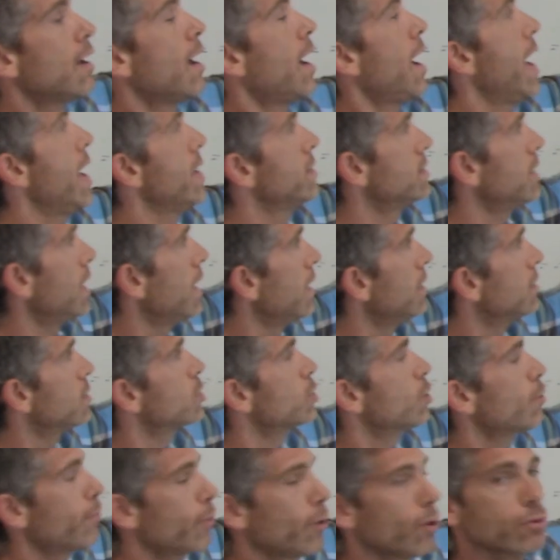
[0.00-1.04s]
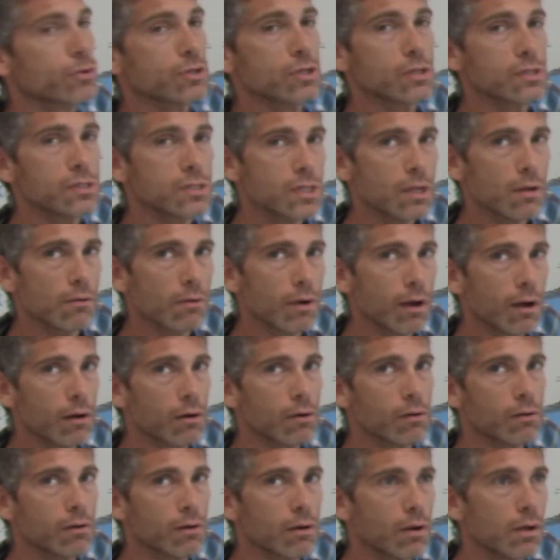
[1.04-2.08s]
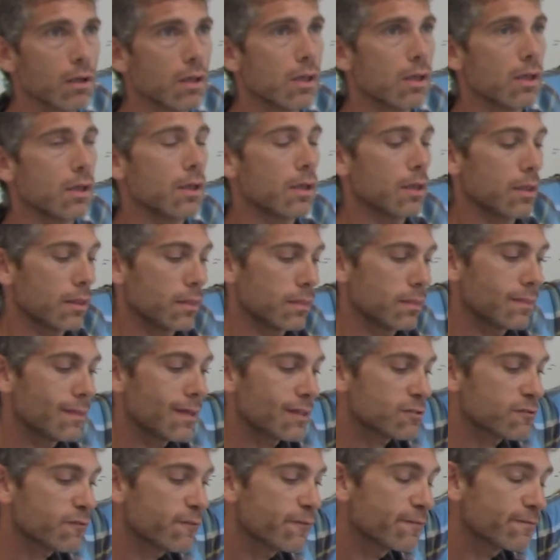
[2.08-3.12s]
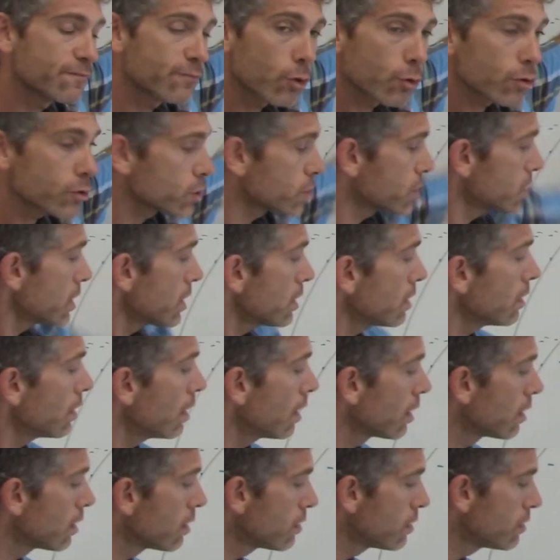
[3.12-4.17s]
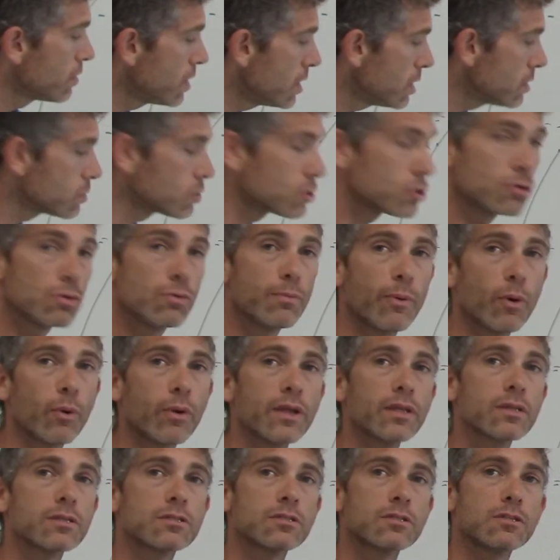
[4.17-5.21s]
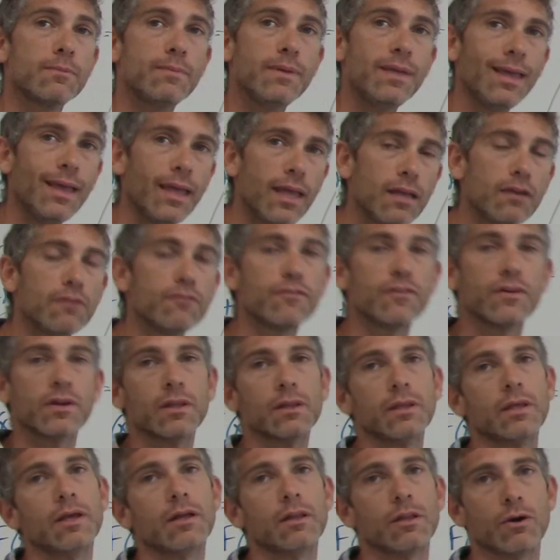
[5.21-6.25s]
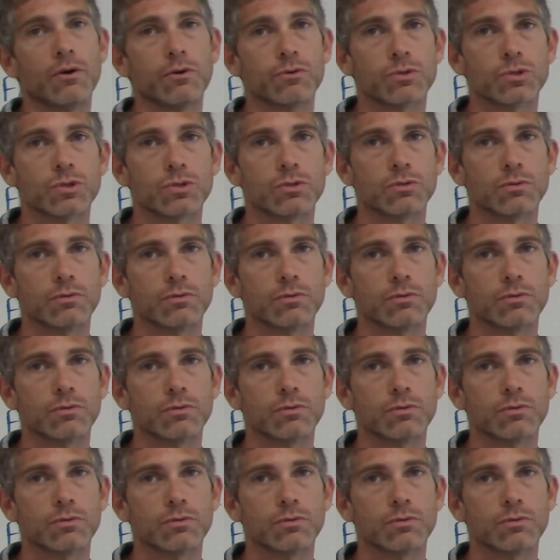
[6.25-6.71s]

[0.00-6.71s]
as h approaches 0 that's forcing these 2 points to be infinitely close.